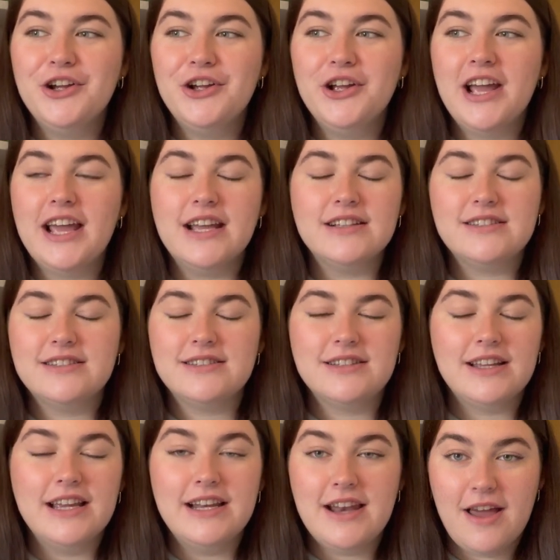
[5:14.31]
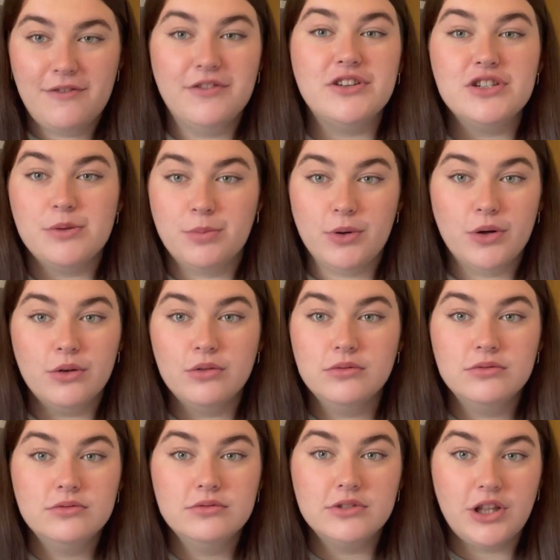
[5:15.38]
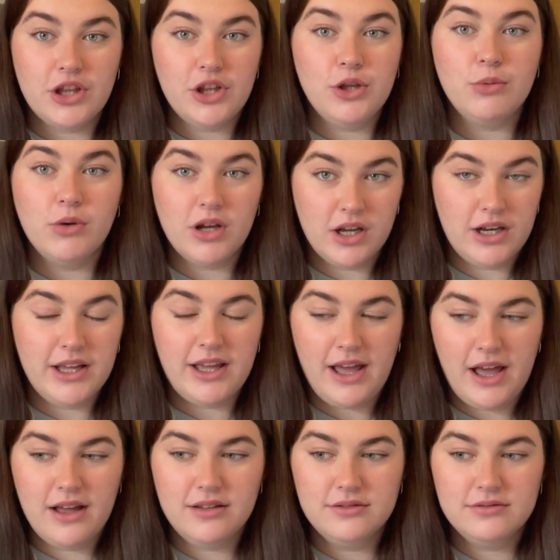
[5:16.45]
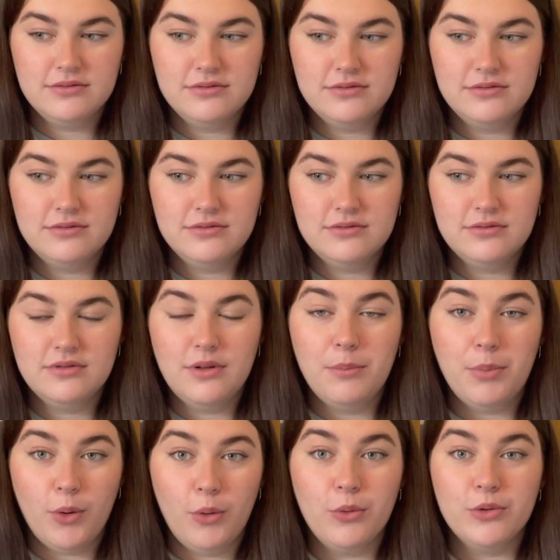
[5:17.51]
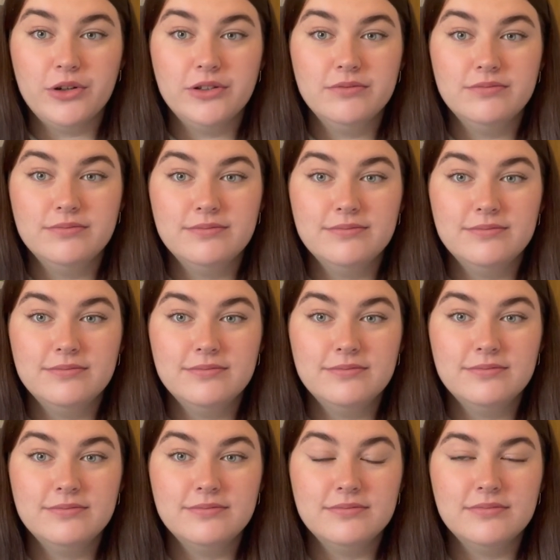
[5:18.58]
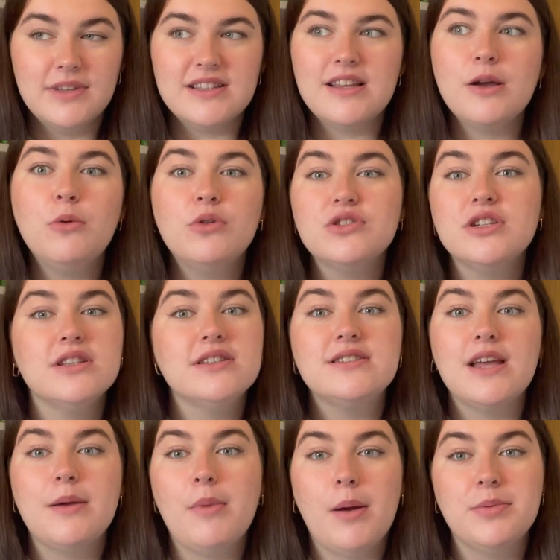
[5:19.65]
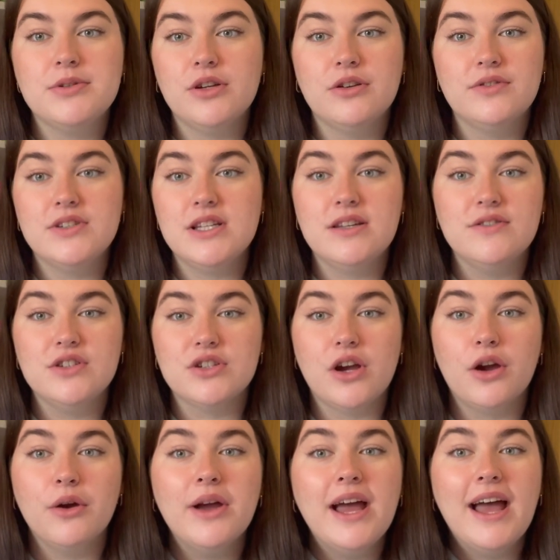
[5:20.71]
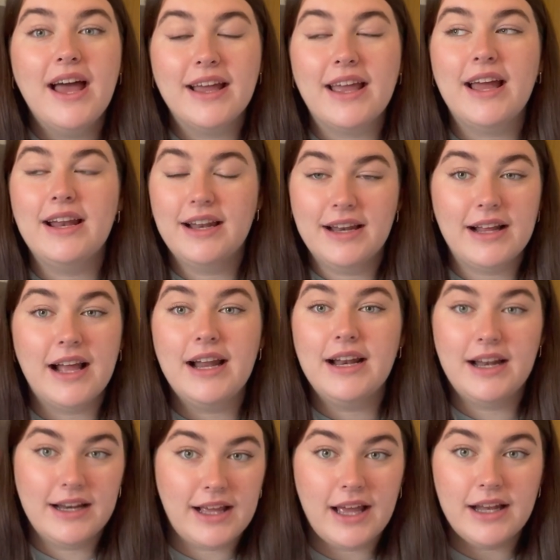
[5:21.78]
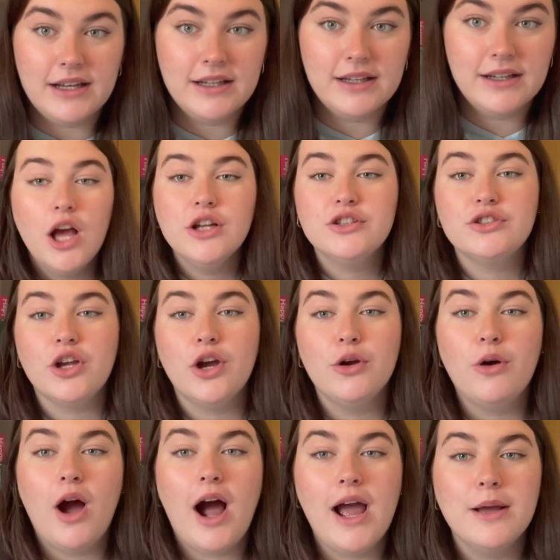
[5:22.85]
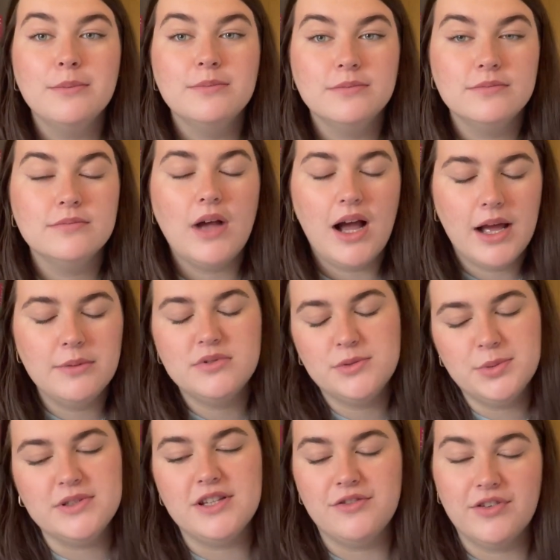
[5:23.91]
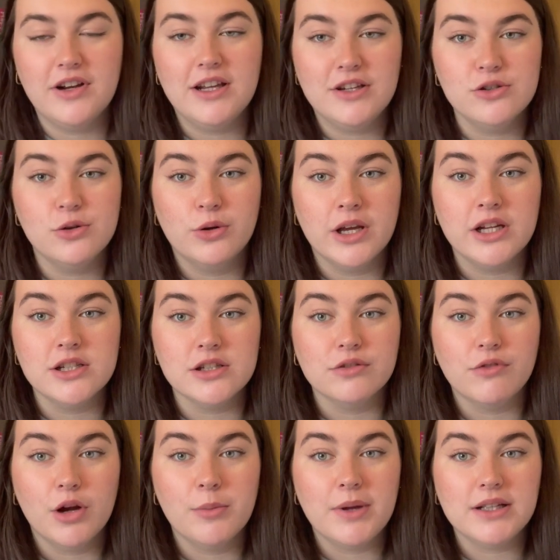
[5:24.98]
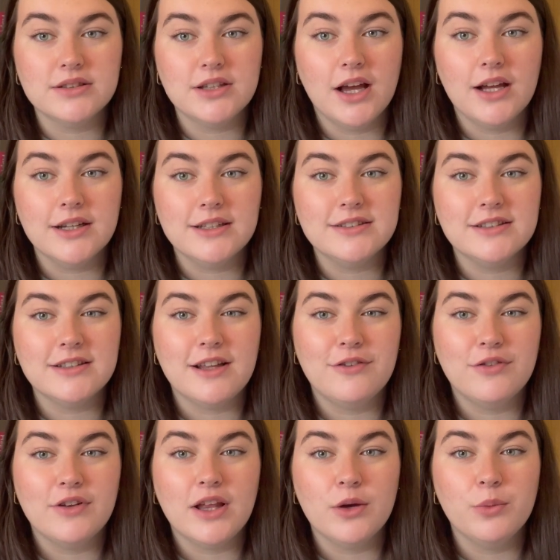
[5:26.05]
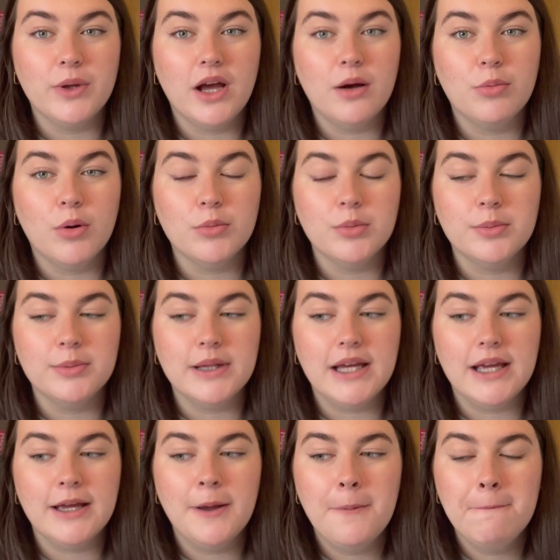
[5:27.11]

it's inevitable that you are going to get bored. It's like watching the same episode of a TV show again and again and again. So I am specifically talking to the romance girlies, because I feel like we are probably